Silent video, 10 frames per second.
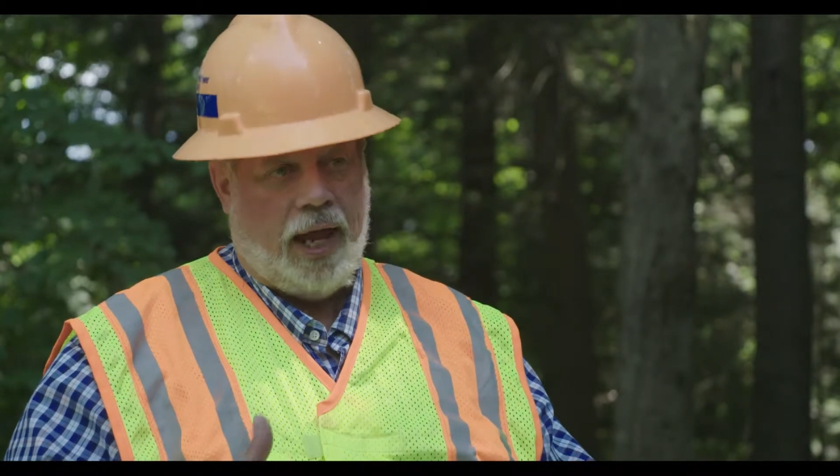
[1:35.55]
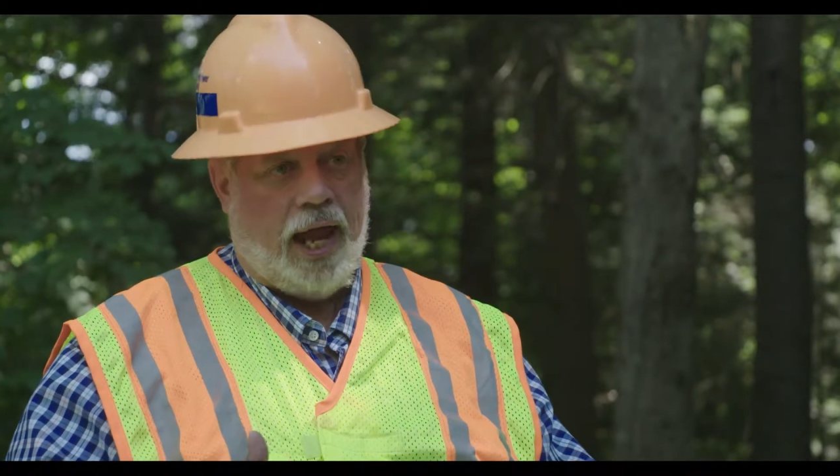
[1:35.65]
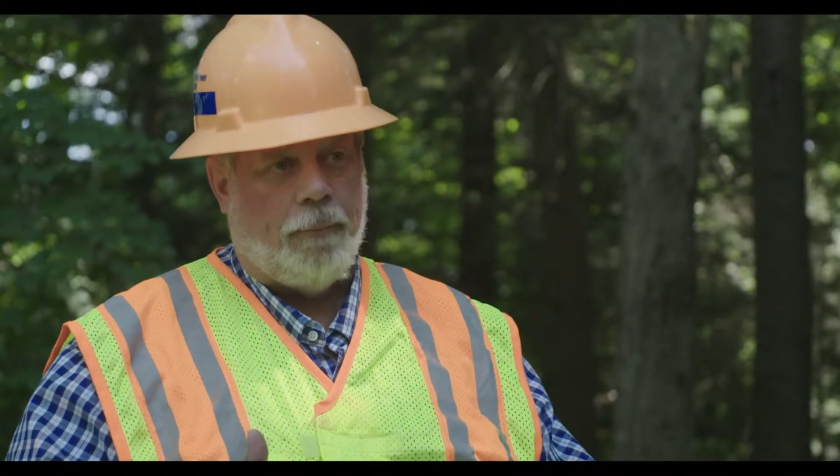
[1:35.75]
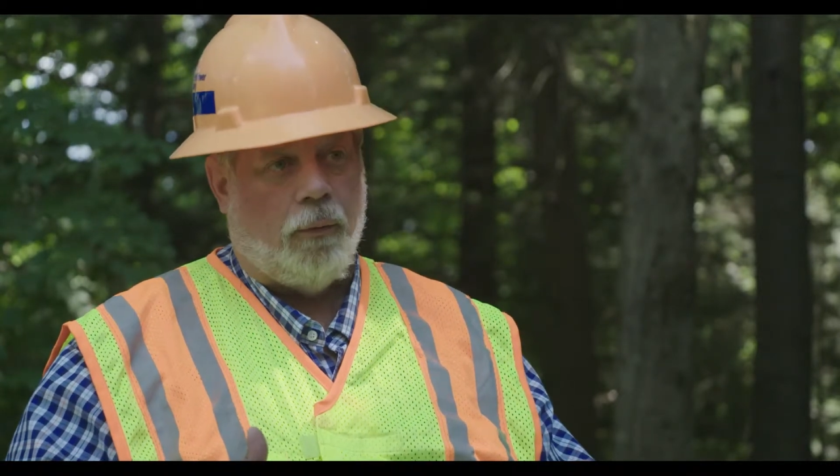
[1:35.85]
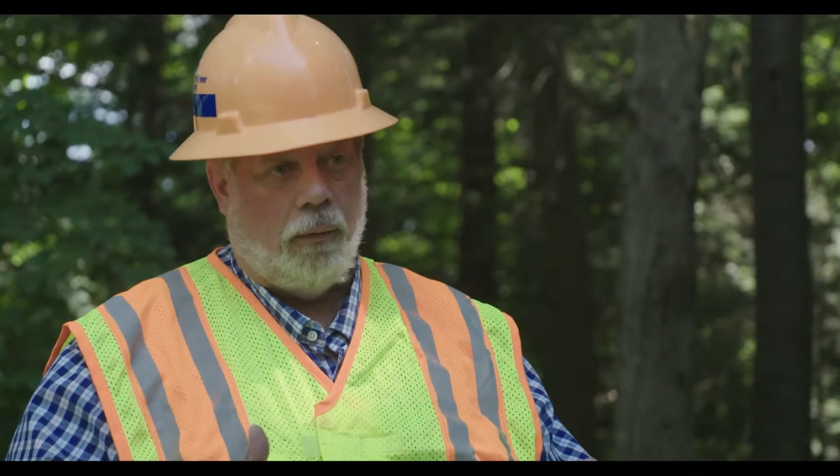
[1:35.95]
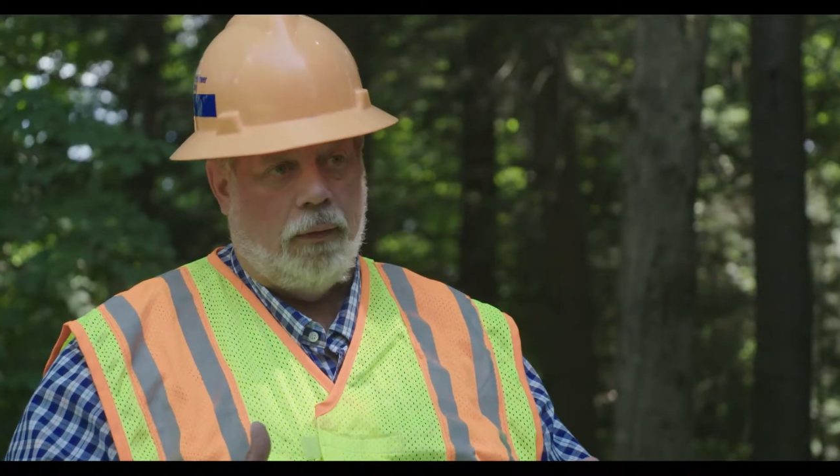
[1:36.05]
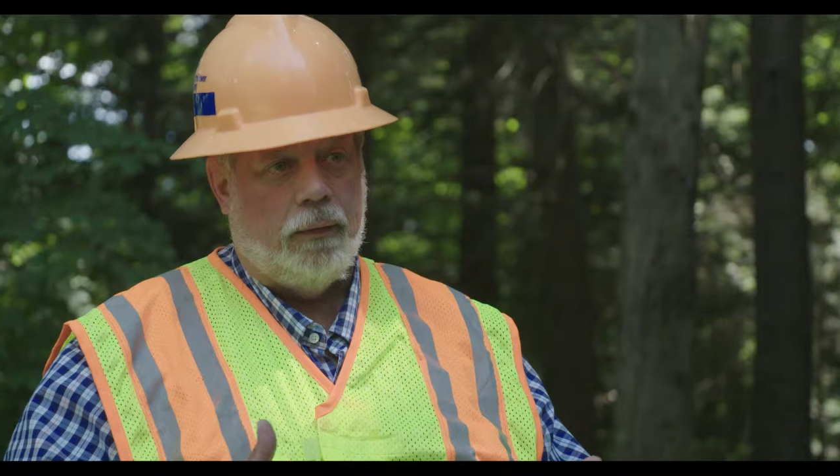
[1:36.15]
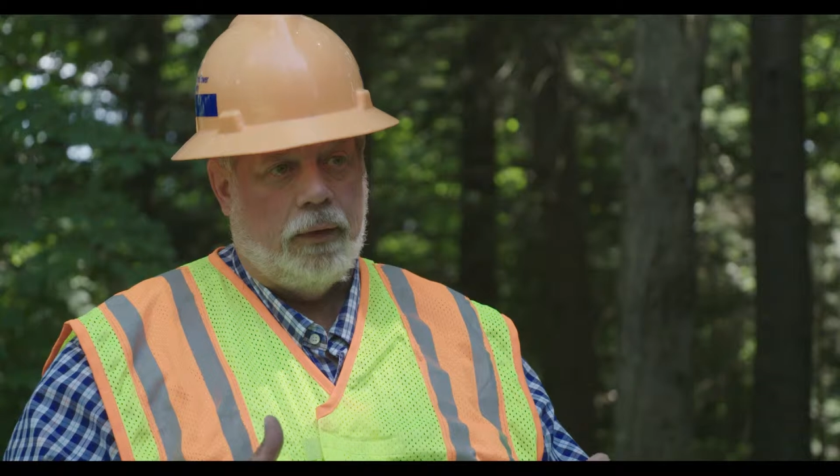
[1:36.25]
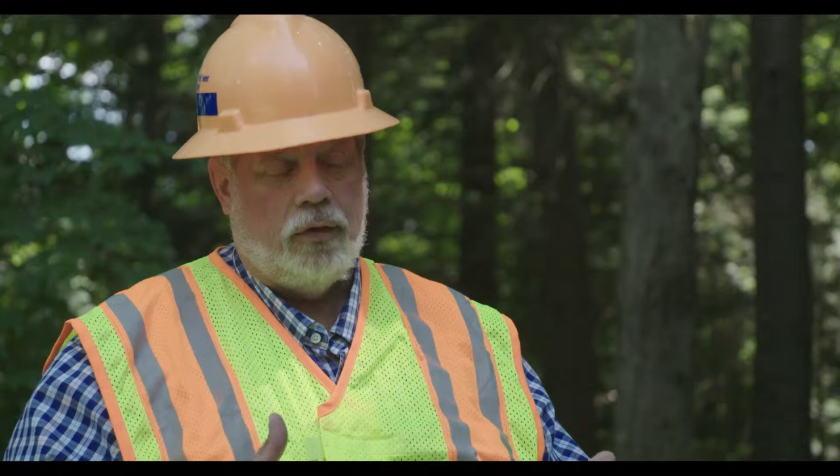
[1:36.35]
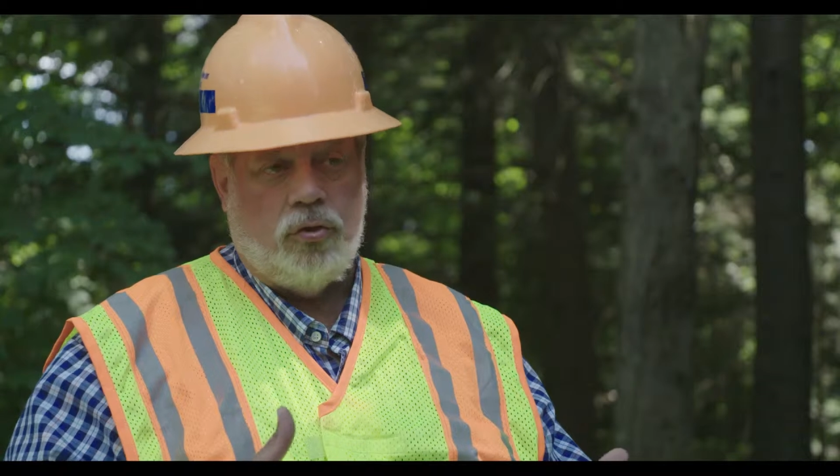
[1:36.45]
April
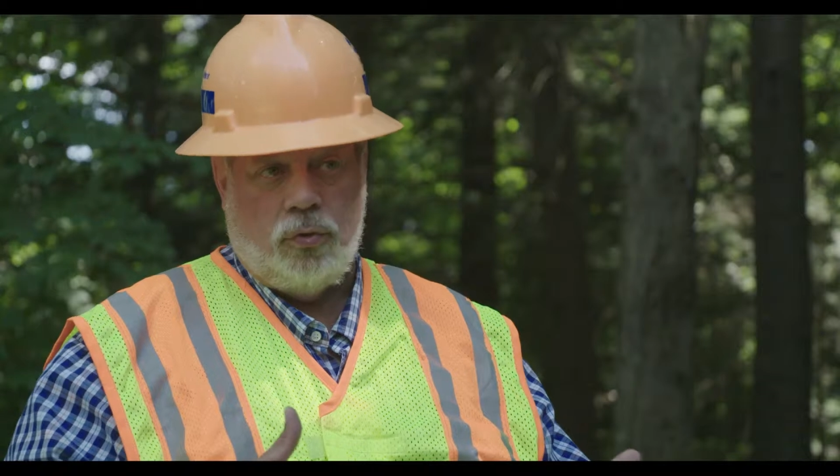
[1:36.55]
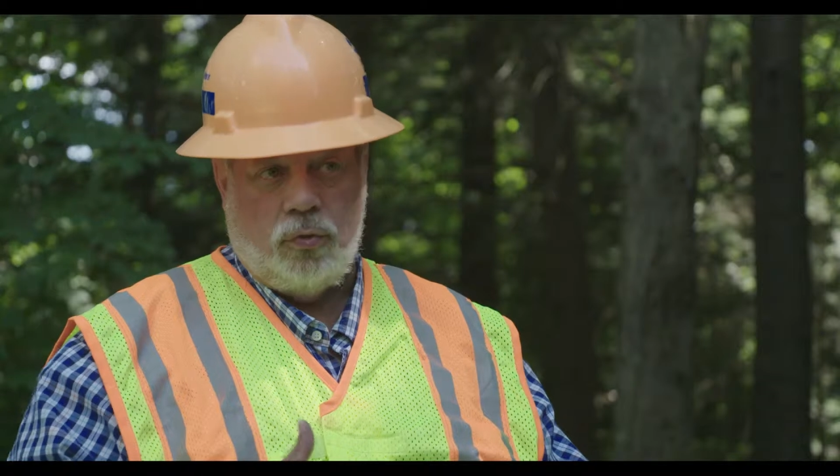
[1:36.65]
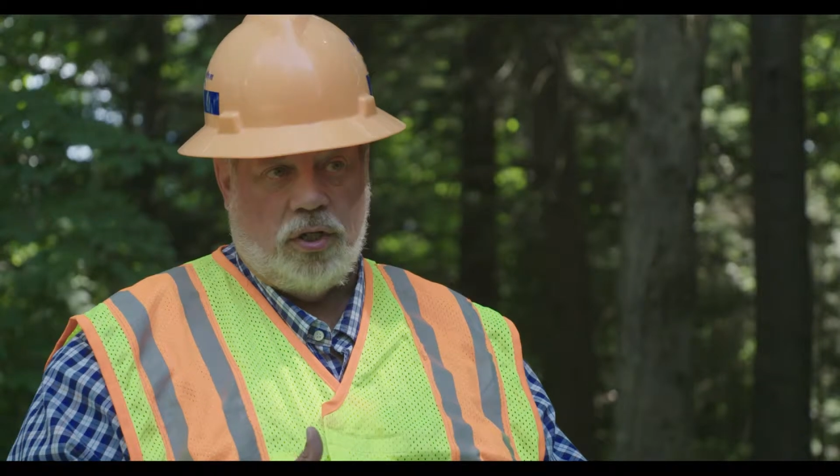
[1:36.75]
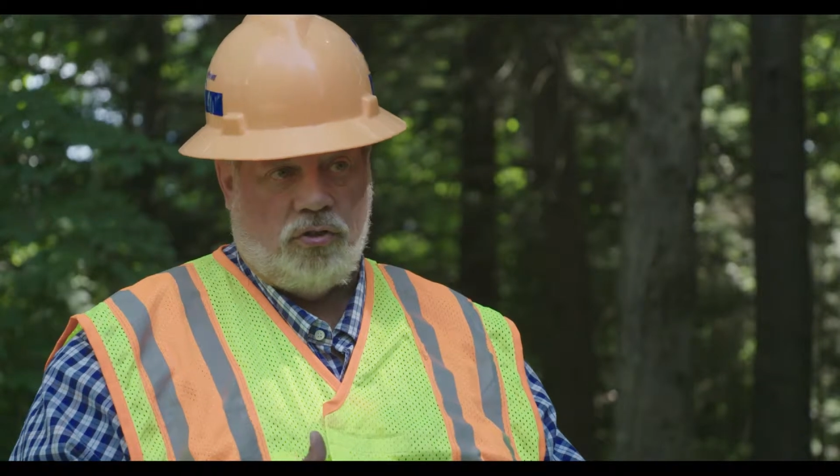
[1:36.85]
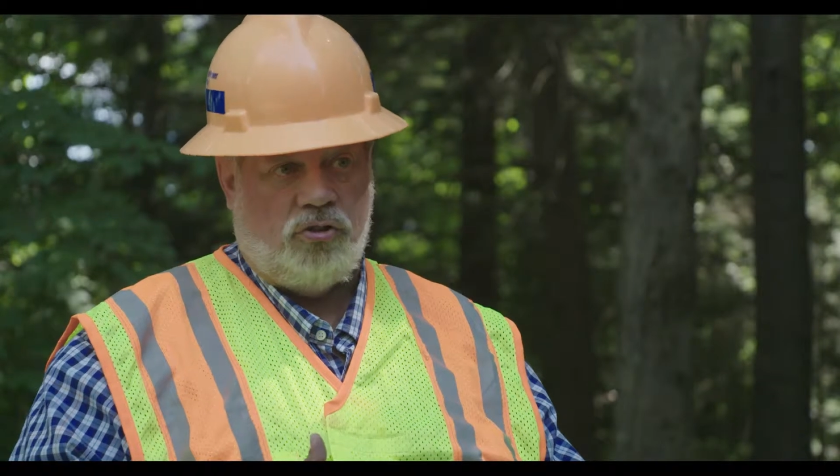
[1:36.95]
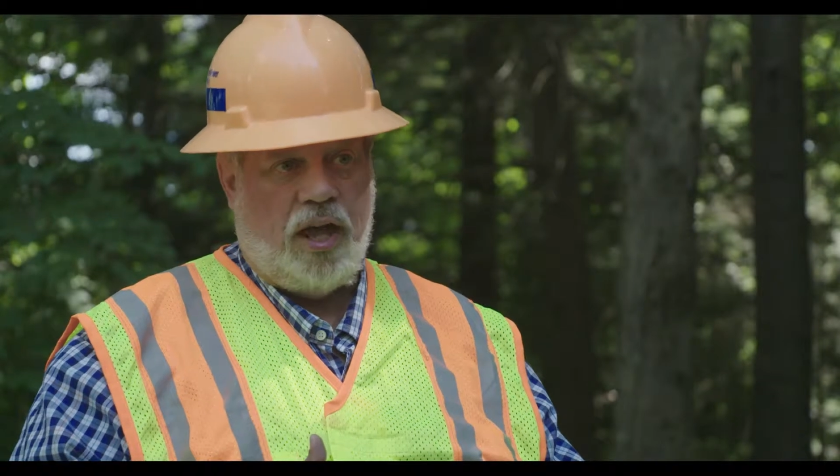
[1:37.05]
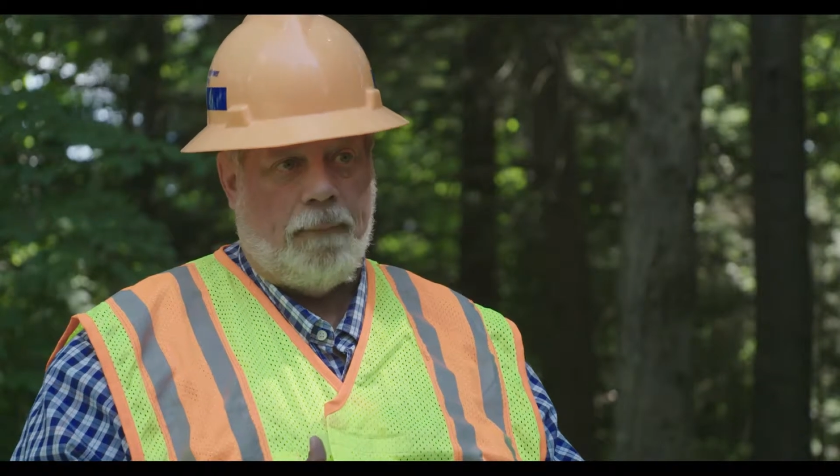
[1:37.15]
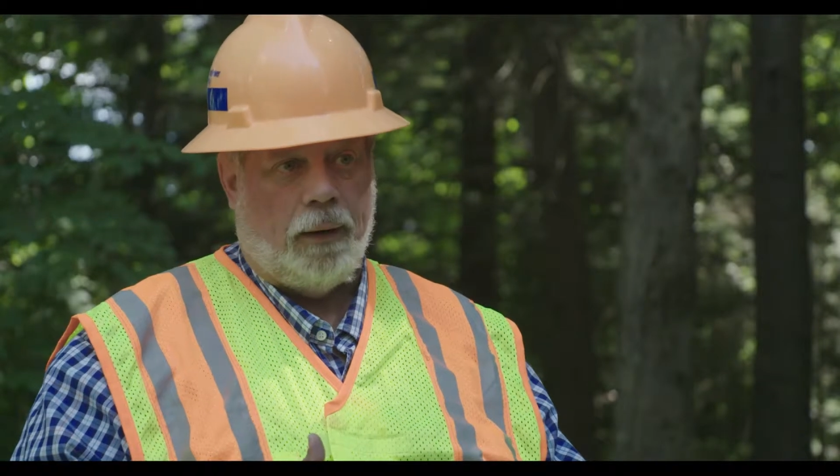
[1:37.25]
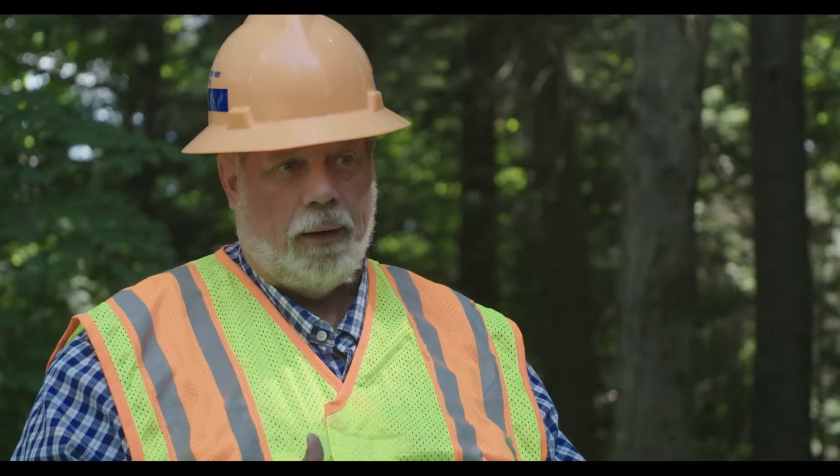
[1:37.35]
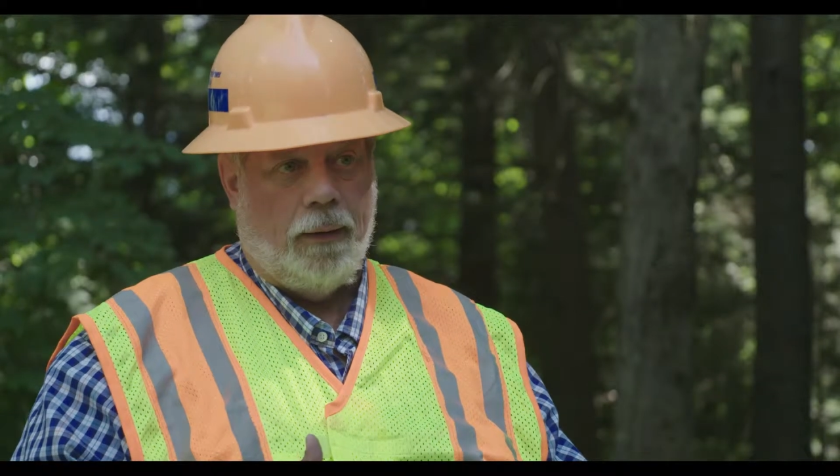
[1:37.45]
to
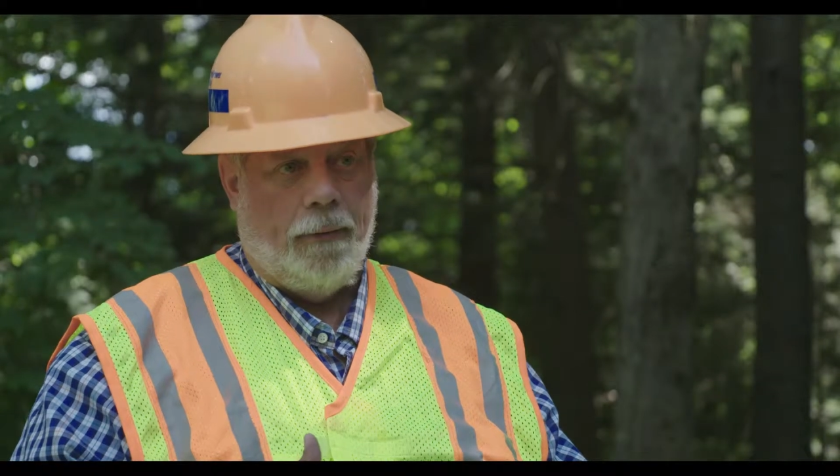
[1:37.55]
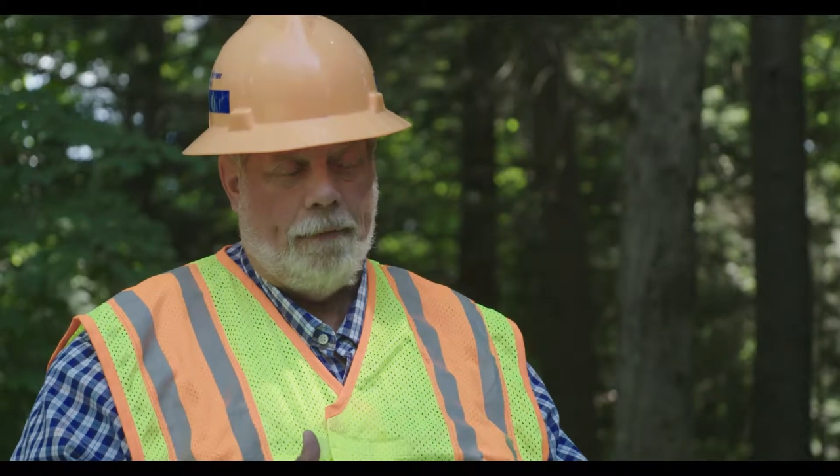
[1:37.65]
December,